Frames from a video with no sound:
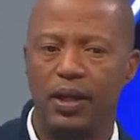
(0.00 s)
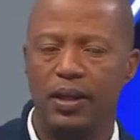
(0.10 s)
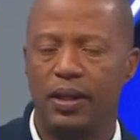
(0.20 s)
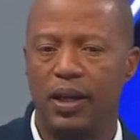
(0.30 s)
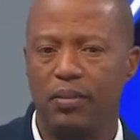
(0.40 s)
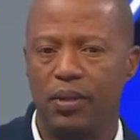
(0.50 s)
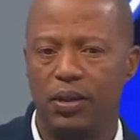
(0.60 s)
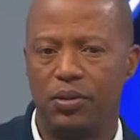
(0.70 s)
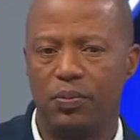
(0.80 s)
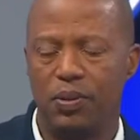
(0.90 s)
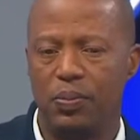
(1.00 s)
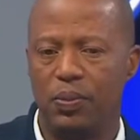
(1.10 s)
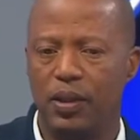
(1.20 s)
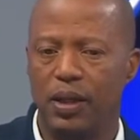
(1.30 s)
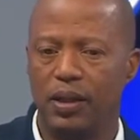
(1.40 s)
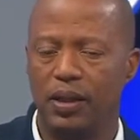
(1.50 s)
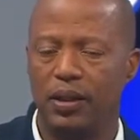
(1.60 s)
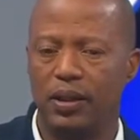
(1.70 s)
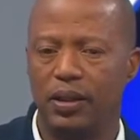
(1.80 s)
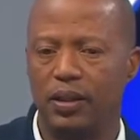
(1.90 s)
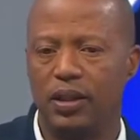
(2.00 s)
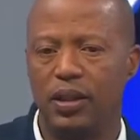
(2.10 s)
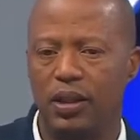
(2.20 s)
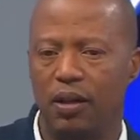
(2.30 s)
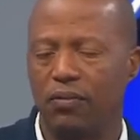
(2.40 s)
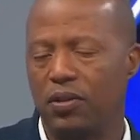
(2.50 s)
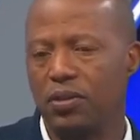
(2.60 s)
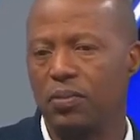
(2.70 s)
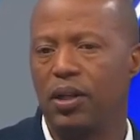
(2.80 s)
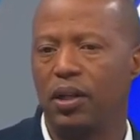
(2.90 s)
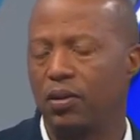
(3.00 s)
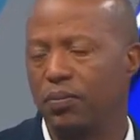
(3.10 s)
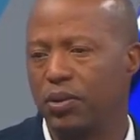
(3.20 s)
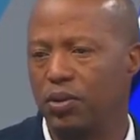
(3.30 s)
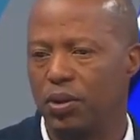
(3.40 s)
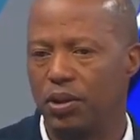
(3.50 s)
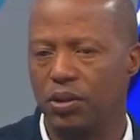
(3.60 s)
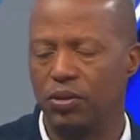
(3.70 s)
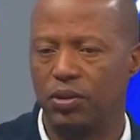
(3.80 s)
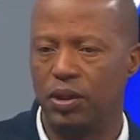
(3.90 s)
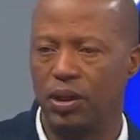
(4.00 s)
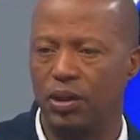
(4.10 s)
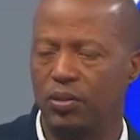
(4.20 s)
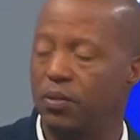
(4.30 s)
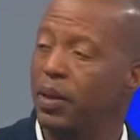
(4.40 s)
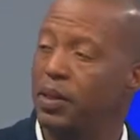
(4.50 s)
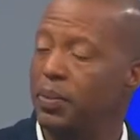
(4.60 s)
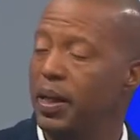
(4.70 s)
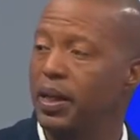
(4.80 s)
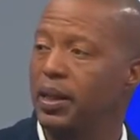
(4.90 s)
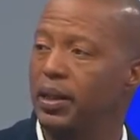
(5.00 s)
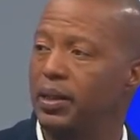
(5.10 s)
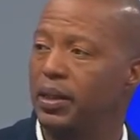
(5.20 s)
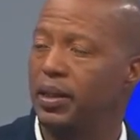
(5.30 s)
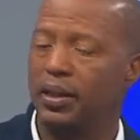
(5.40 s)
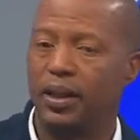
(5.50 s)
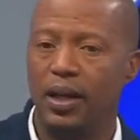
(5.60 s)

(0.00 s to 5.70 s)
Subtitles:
And a game like Supersport, I think it affords him another opportunity to really do much better than he did